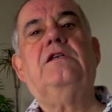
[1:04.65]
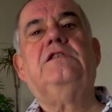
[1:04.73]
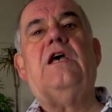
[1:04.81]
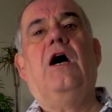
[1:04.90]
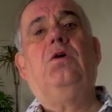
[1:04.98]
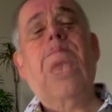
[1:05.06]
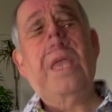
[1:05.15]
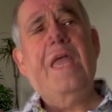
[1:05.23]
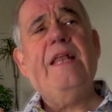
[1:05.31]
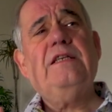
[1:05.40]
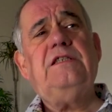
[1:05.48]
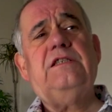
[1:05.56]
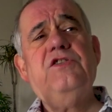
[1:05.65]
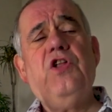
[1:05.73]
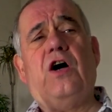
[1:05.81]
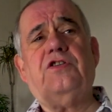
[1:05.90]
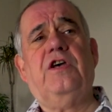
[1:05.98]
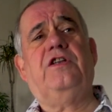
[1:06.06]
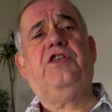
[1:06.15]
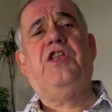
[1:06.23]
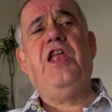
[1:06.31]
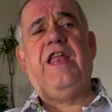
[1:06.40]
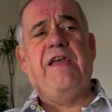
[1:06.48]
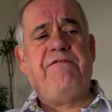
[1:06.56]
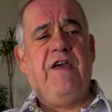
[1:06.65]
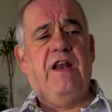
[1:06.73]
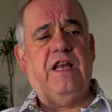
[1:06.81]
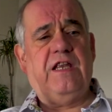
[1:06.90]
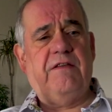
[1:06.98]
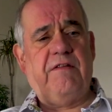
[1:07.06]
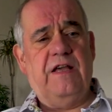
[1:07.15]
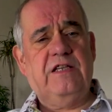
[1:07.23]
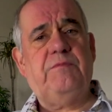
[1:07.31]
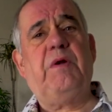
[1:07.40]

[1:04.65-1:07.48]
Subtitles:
So it's not a definitive list,